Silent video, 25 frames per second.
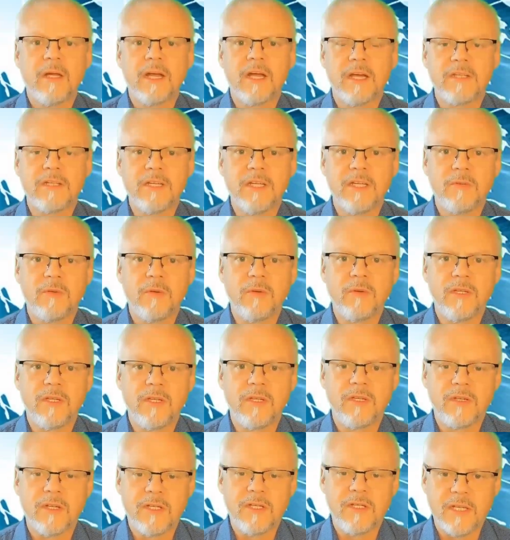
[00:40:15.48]
Nigeria
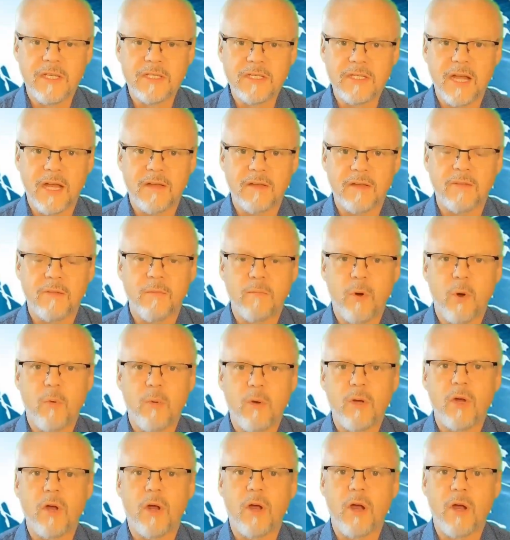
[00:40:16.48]
with an increase in attacks from
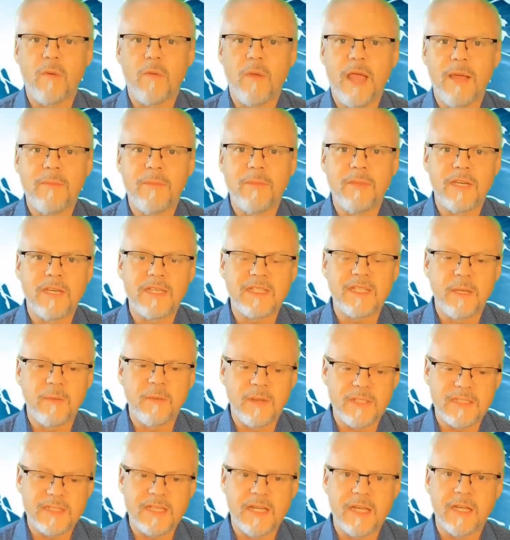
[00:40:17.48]
Boko Haram and the
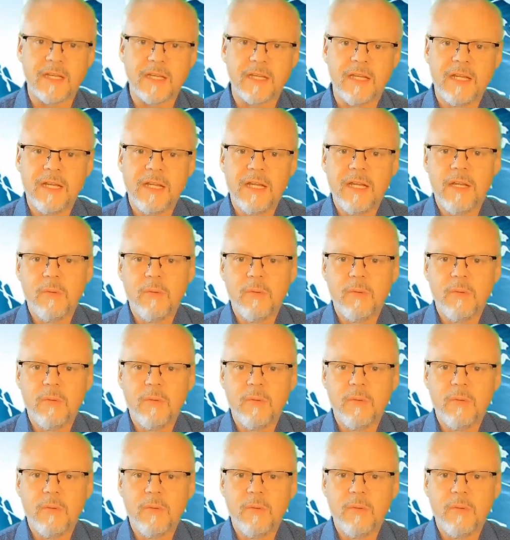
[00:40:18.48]
Islamic State,